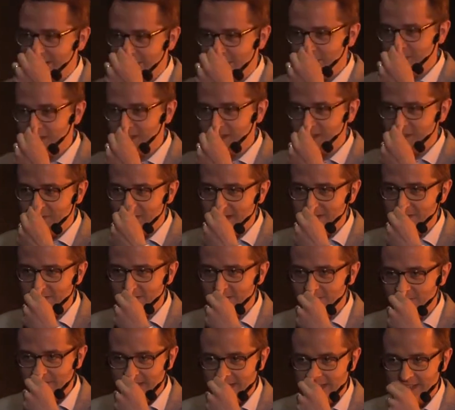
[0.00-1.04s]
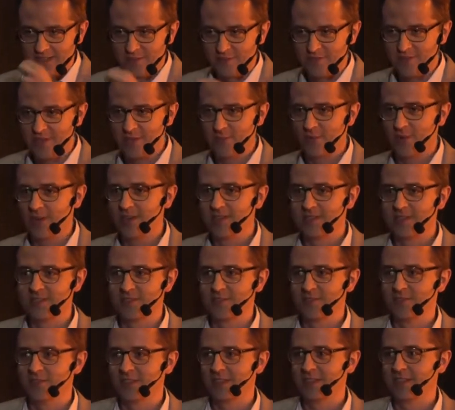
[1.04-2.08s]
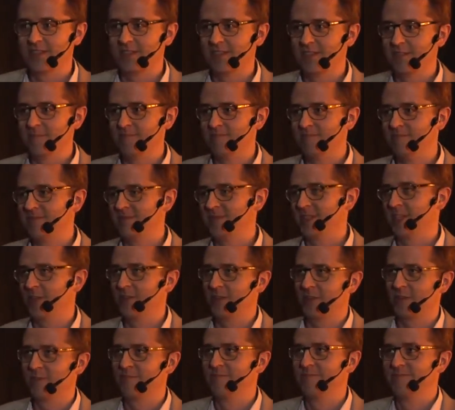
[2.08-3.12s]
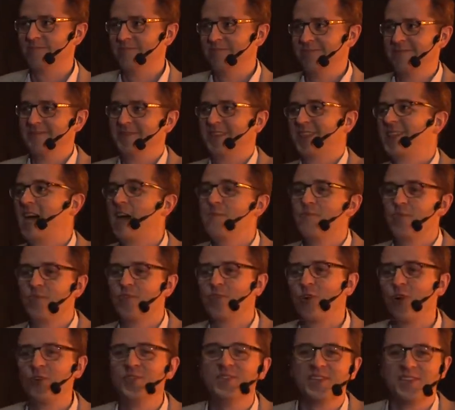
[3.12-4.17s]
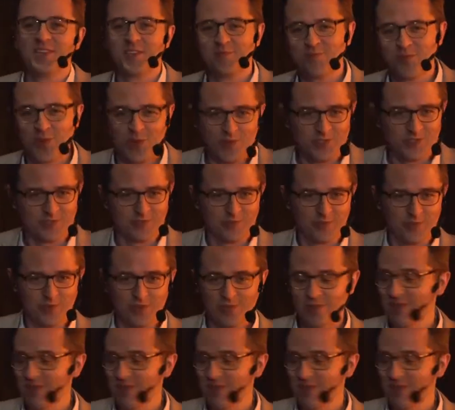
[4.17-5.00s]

the content strategy really in three words is, or the the you know the the type of content approach, if you will,